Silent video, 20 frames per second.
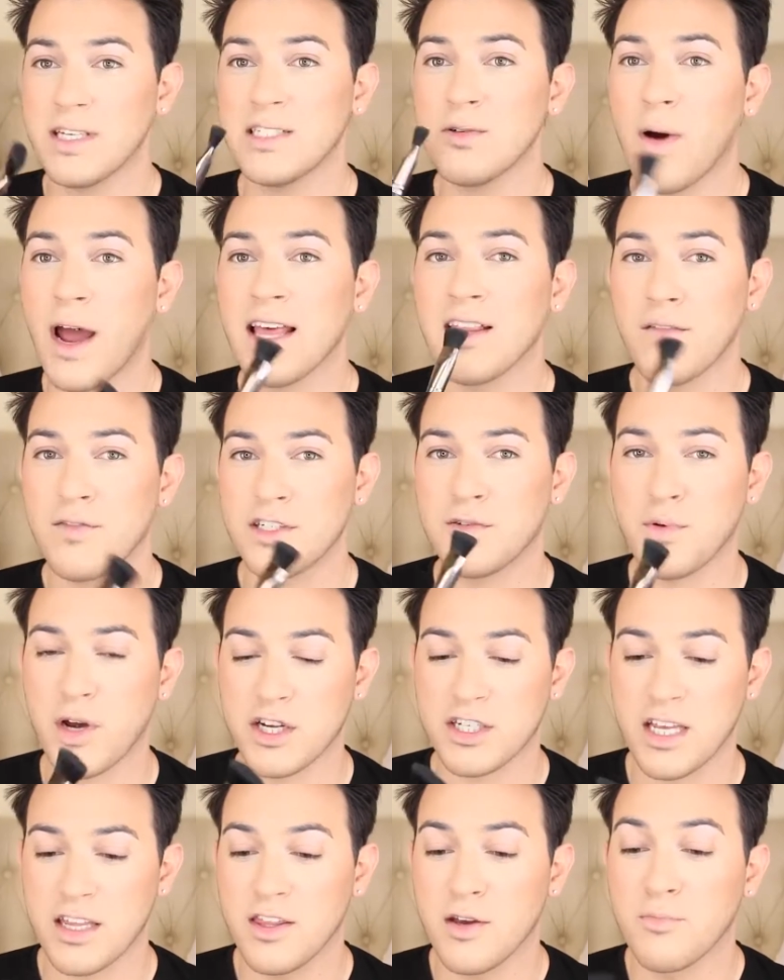reason why I love this
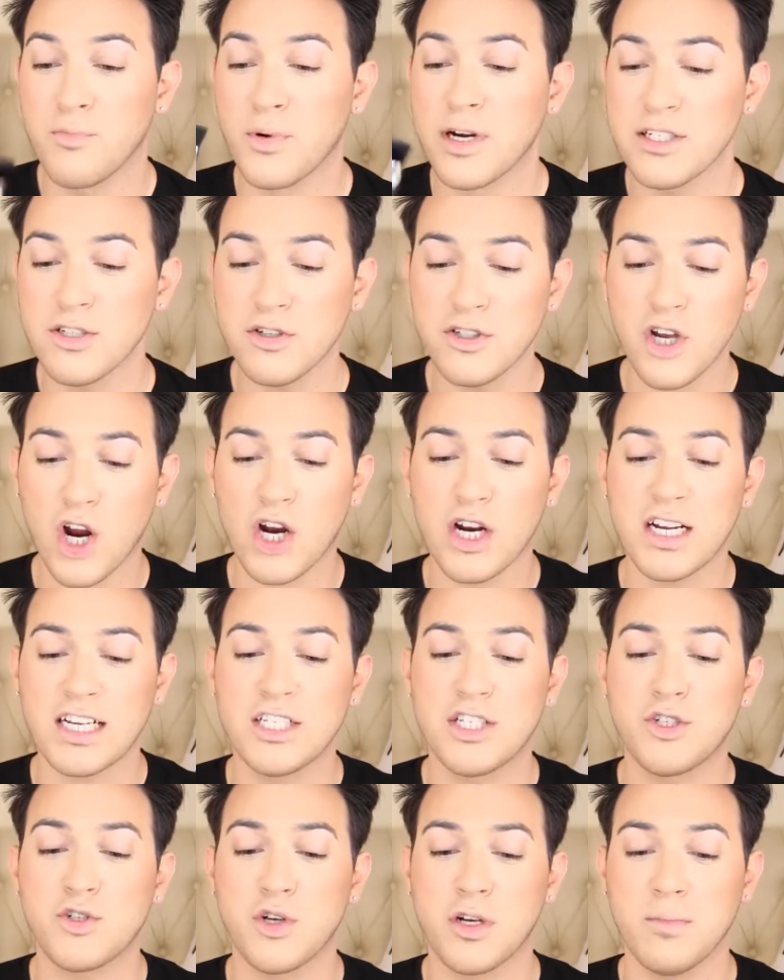brush, the bristles are
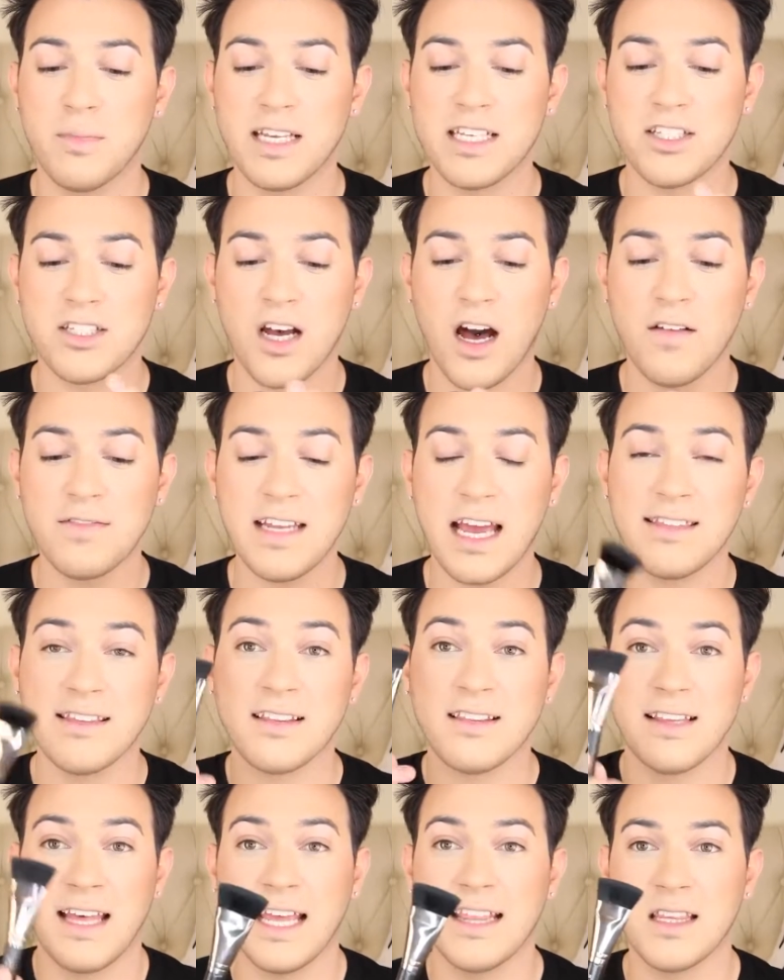extremely soft and
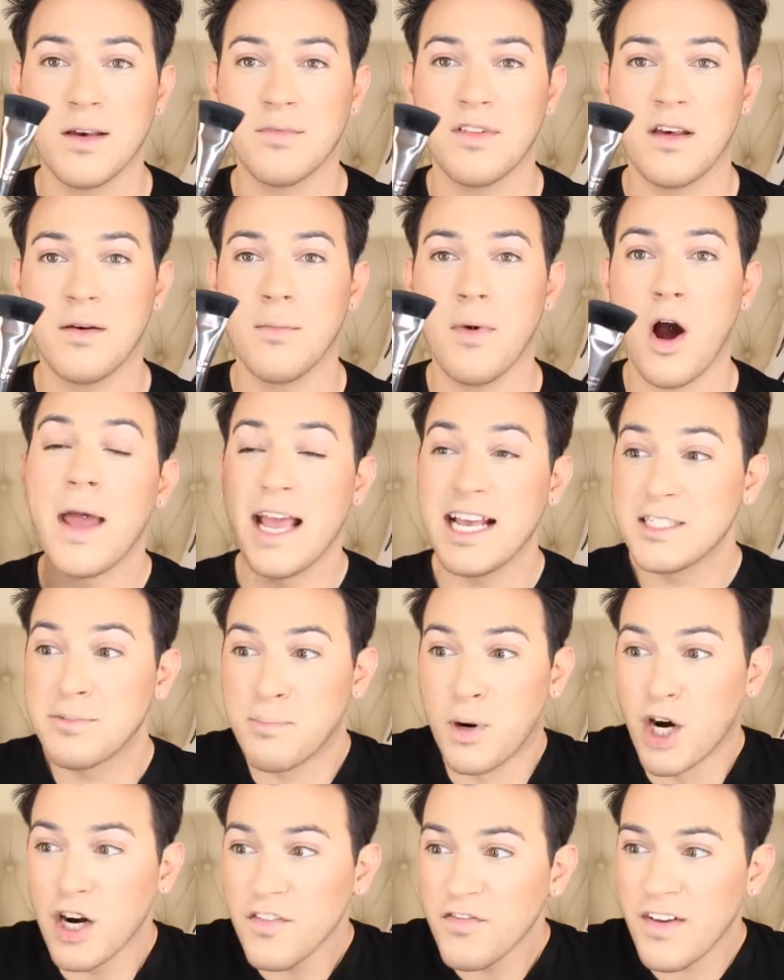the length of them is
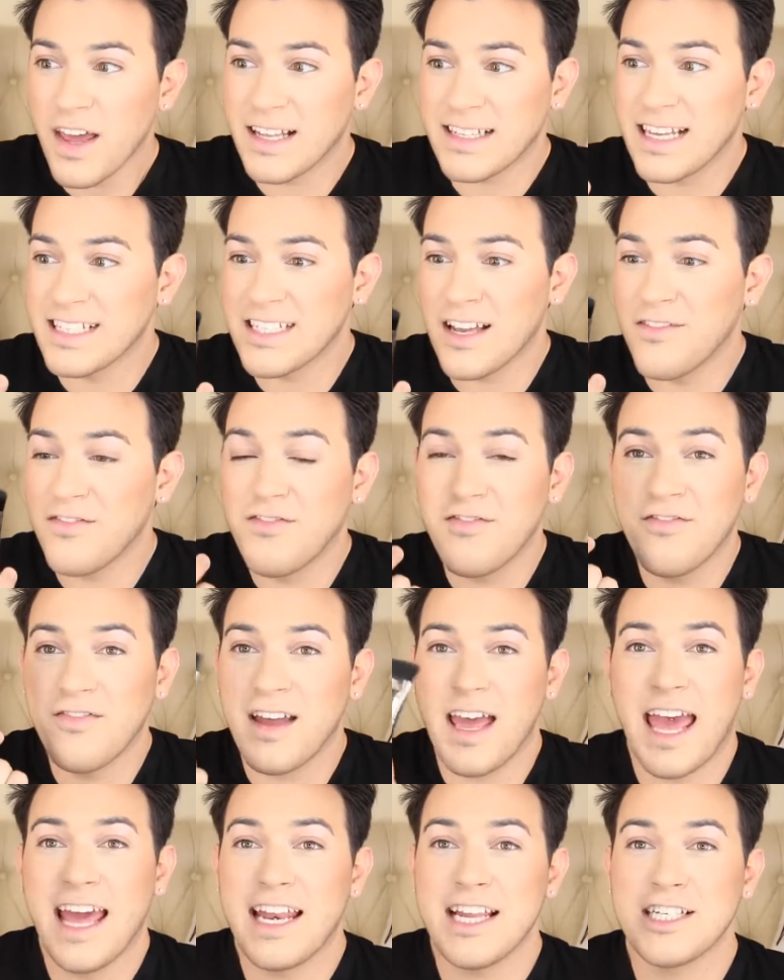perfect. It's a
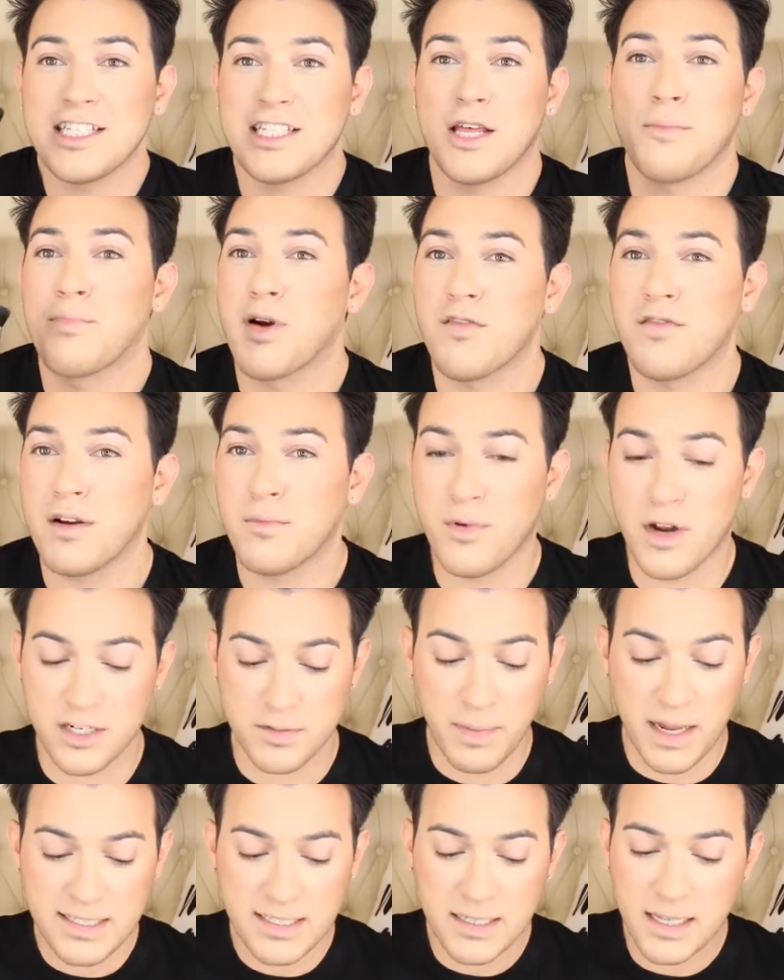it is the perfect brush.
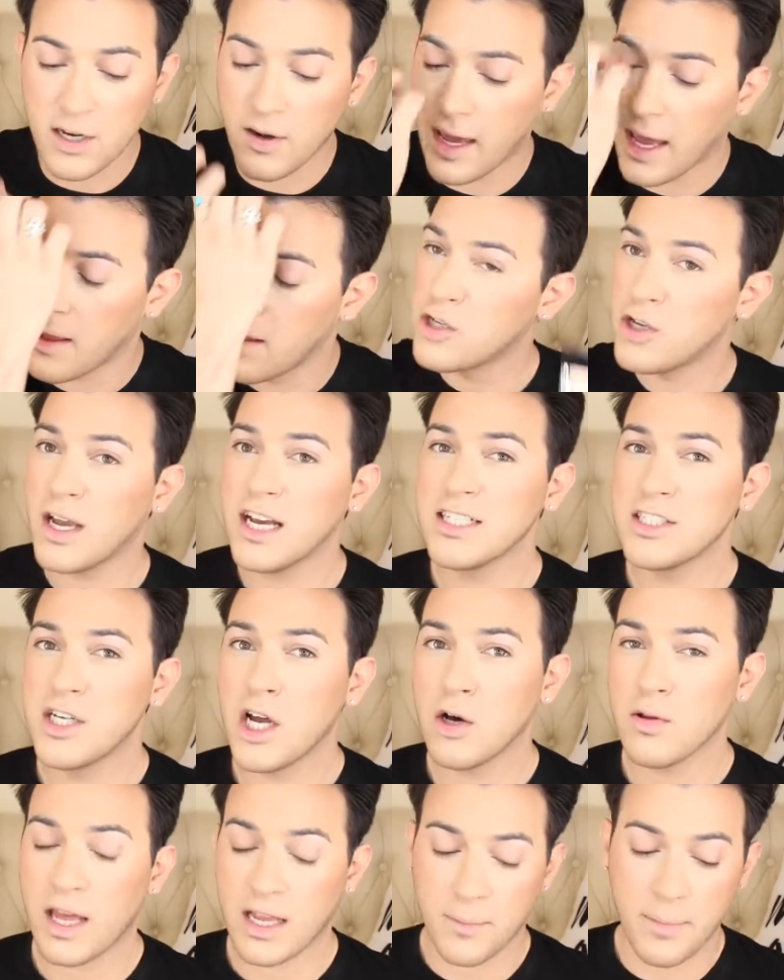Basically, okay, so you guys
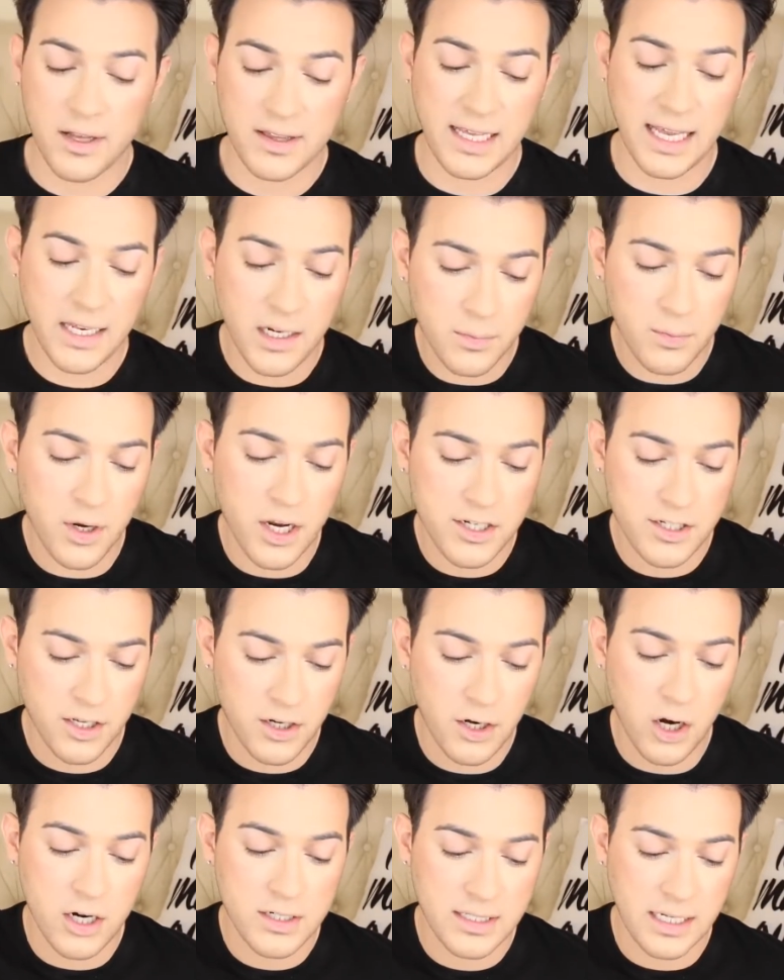know like about the Ita brush, the
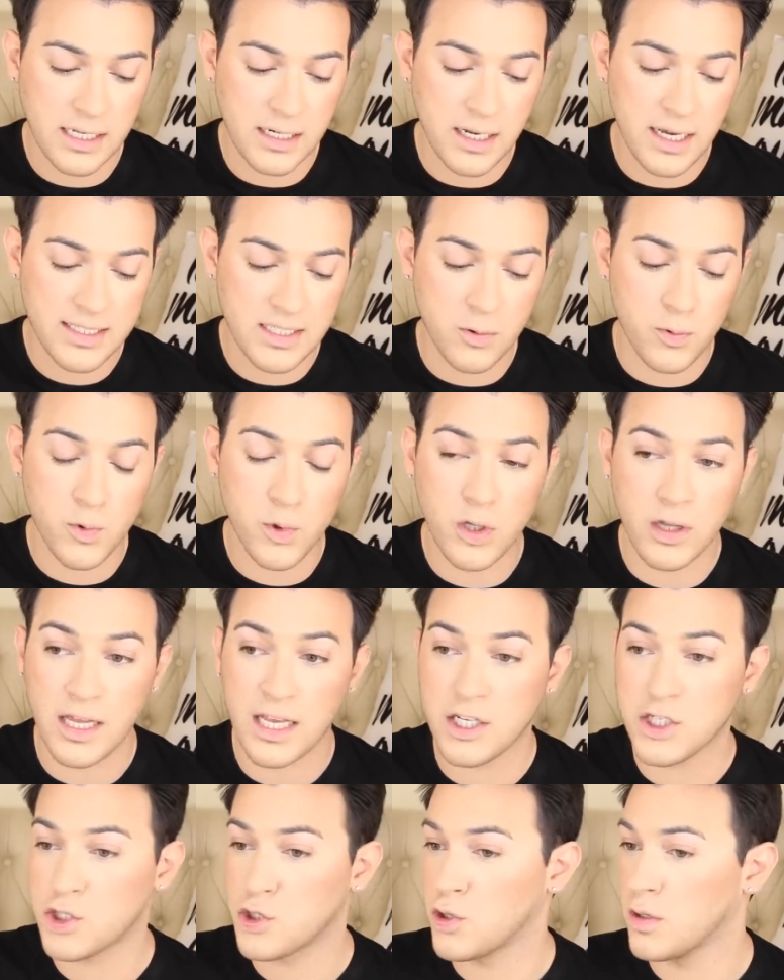NARS Ita. It's a really
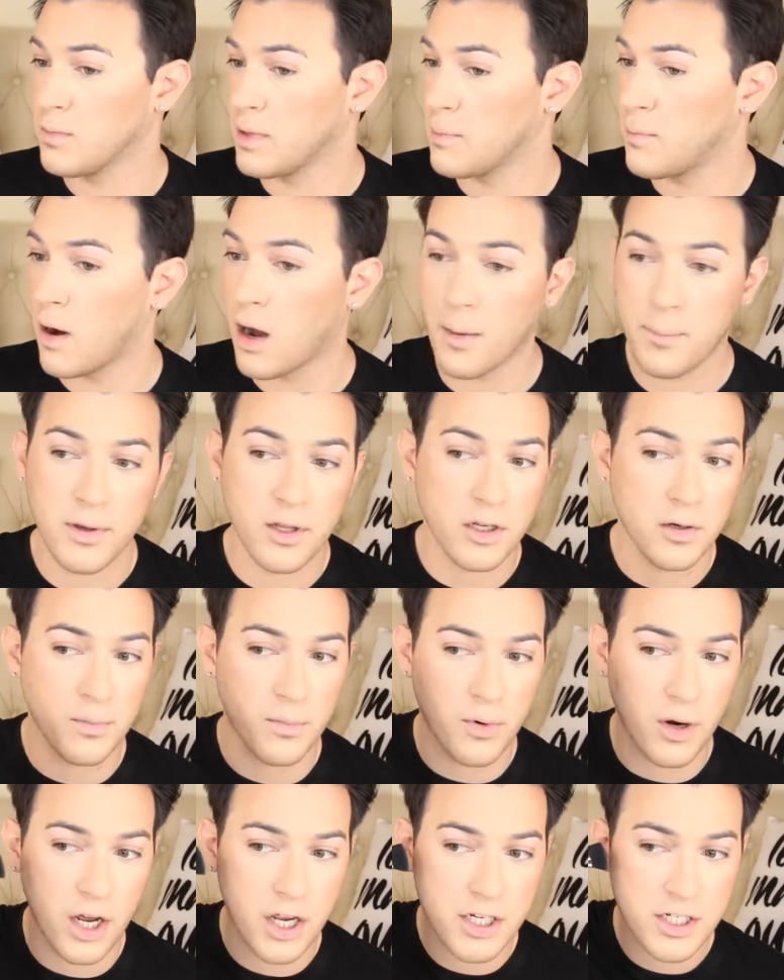extremely popular
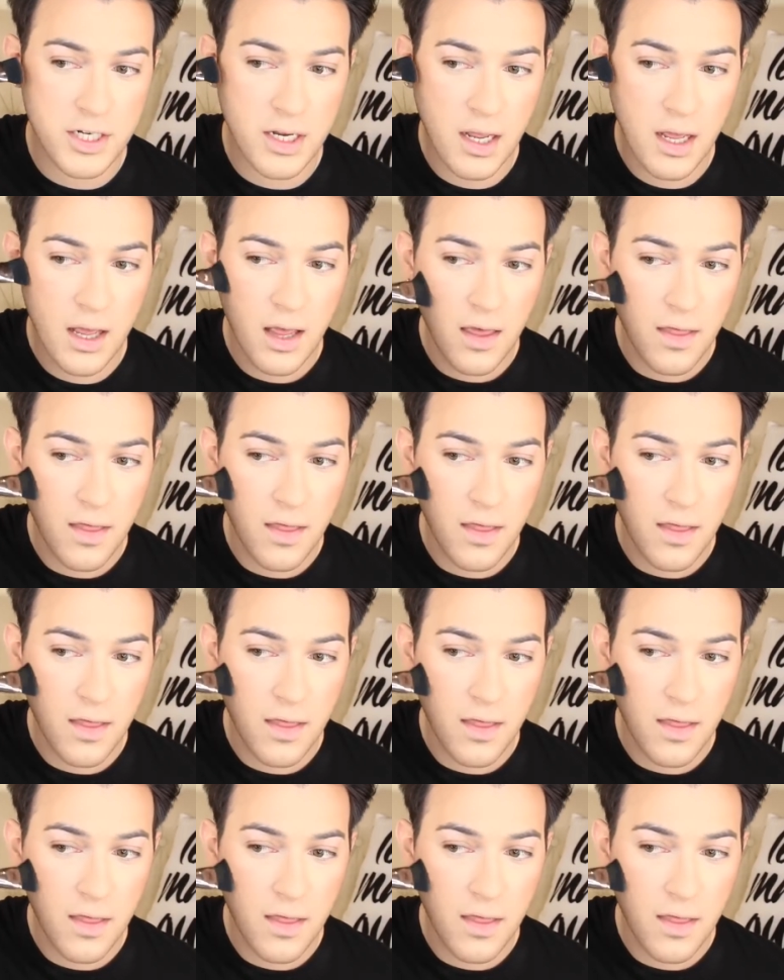brush